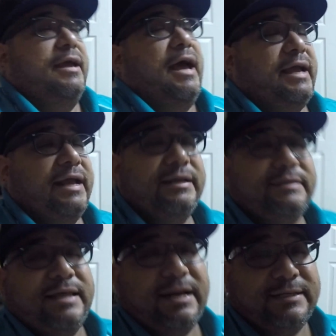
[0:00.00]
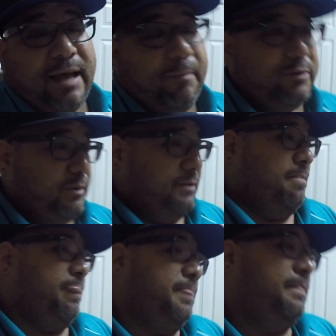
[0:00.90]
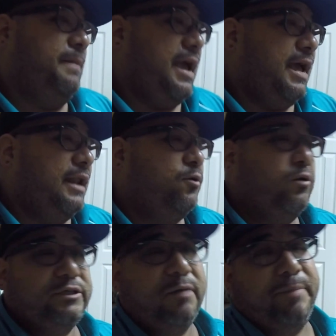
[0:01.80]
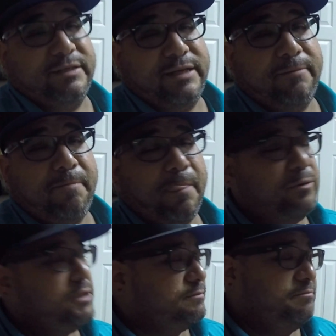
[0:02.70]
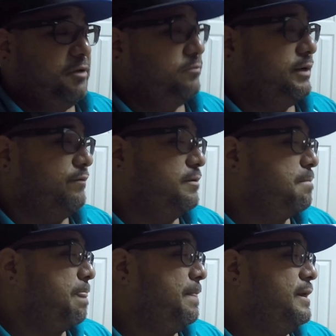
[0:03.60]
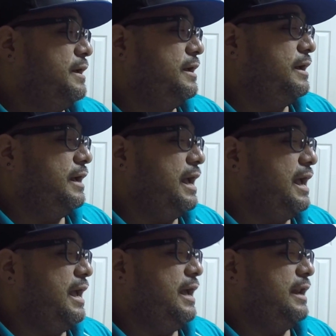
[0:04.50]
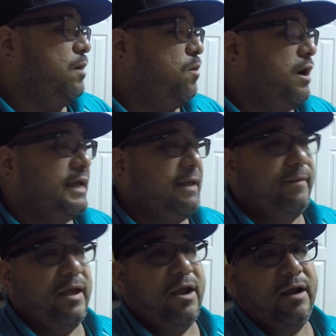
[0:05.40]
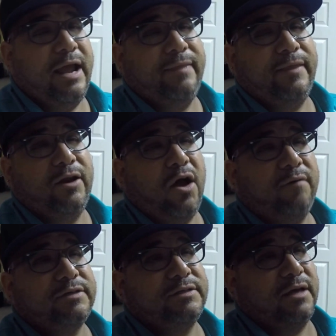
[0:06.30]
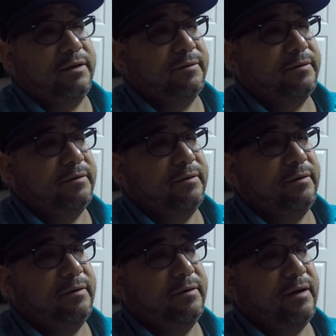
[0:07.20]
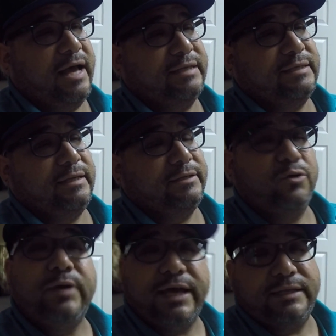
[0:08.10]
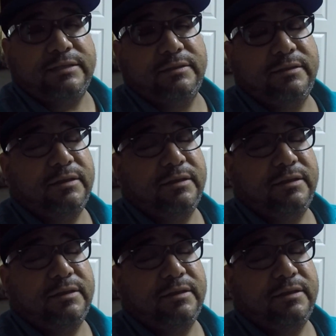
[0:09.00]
I get into that establishment, and of course they're busy, which is, you know, whatever. And I walk in there, and then all of a sudden, I see 2 kids.